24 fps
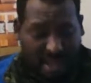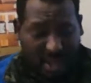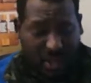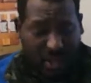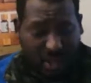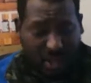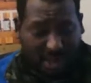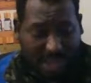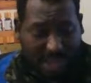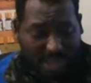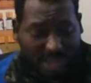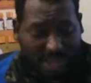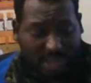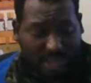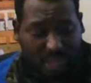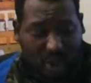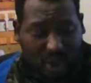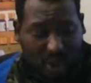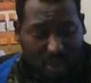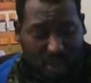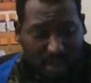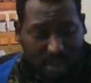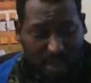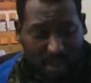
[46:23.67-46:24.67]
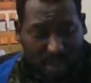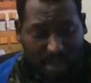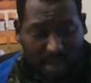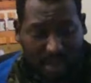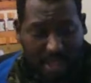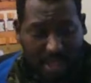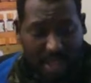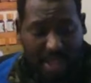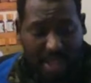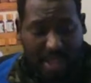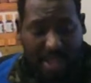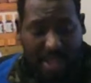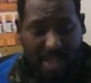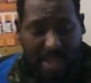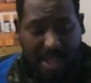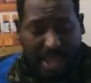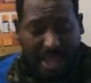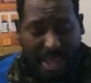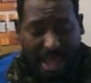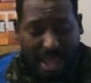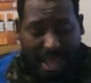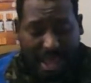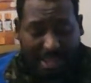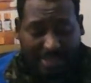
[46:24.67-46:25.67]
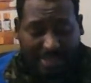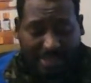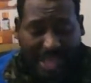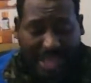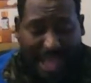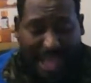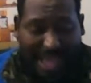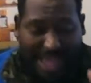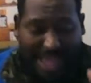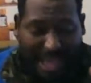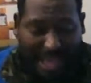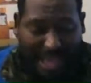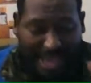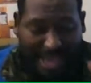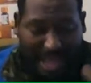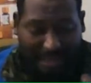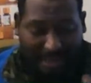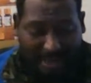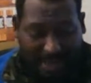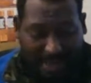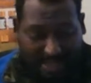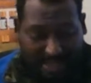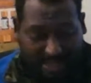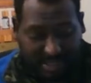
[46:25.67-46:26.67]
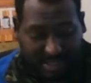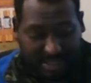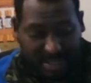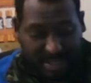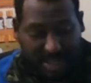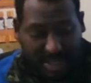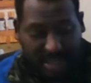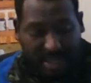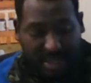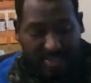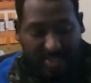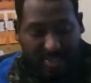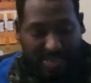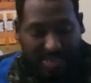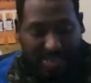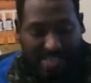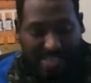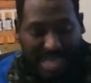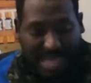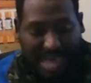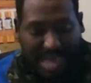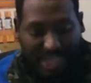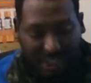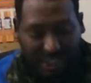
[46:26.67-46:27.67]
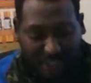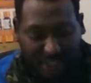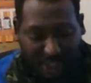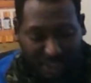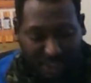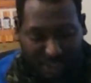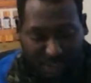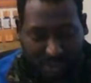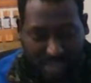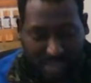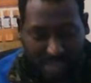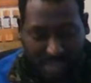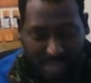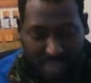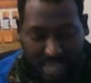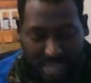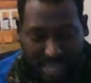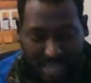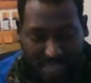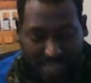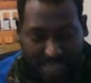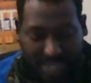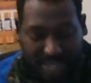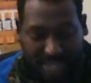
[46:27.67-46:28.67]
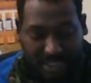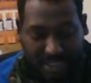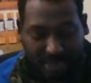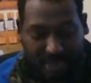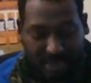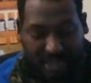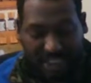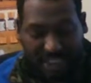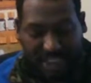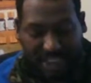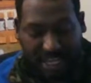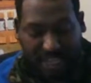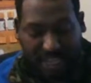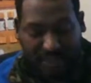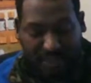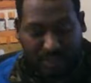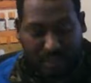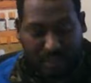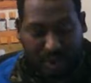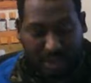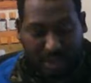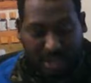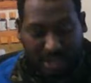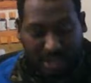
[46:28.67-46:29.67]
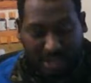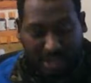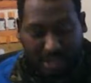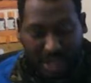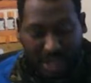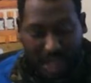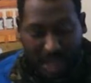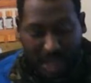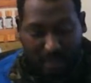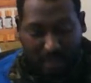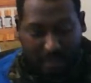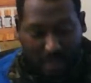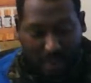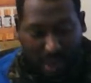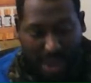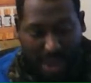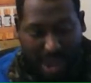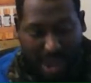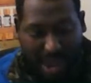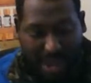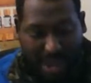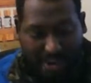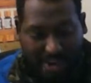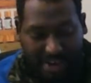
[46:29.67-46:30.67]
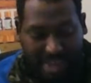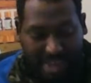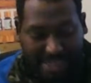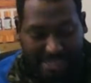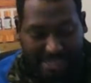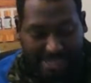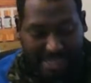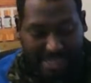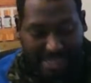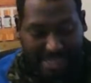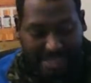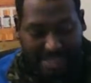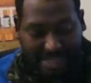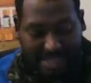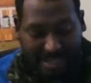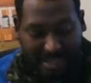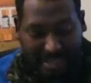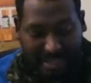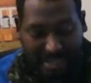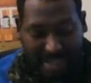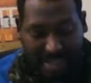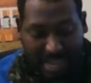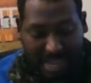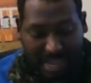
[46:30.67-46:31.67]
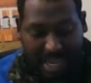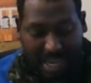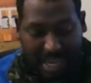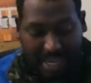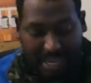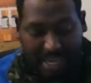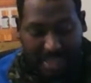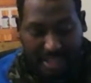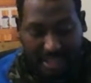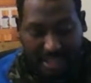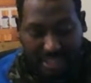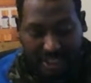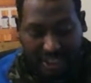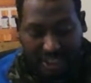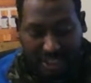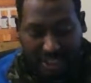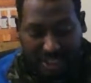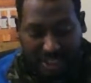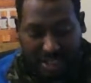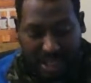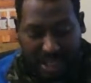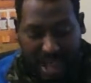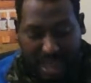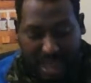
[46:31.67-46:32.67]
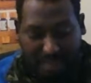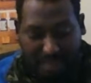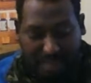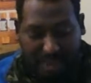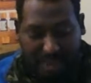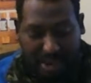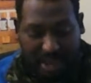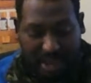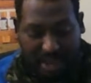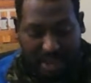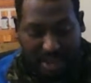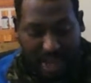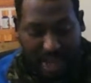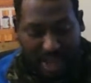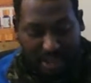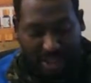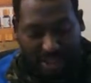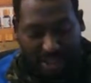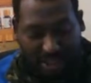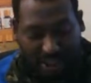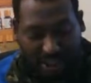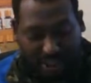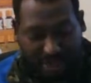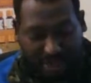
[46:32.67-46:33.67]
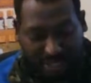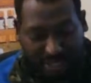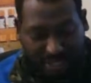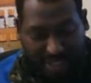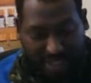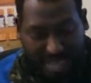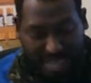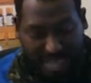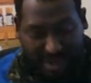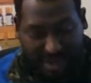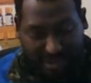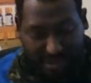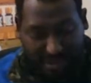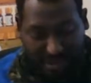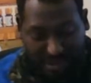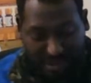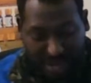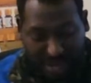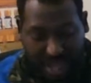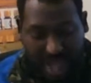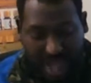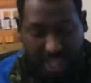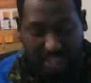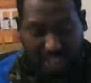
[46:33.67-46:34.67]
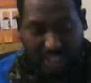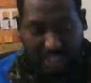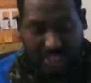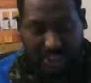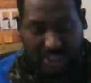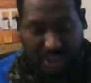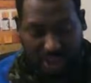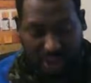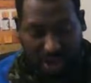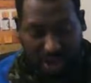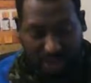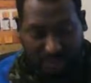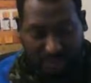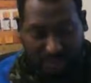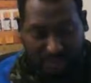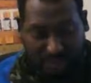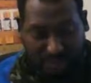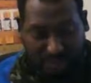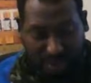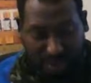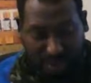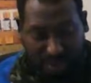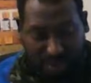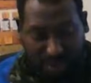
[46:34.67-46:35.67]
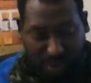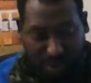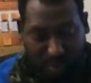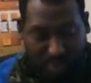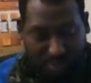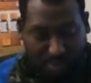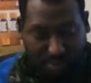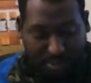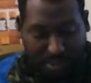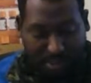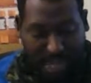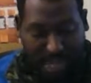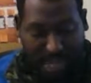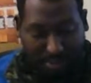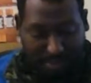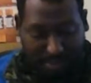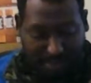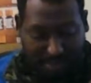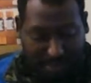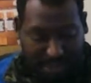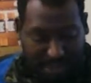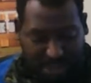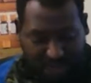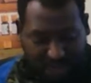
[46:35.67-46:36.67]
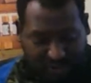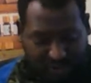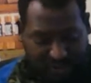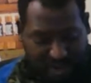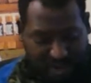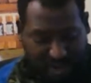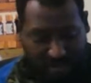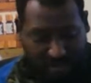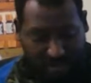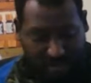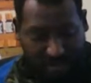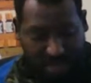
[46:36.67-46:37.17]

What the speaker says: Okay, let's go. Anti-anemics. Pistachios contains as much as more iron as lentil, in addition to copper and other trace element to serve to promote blood production.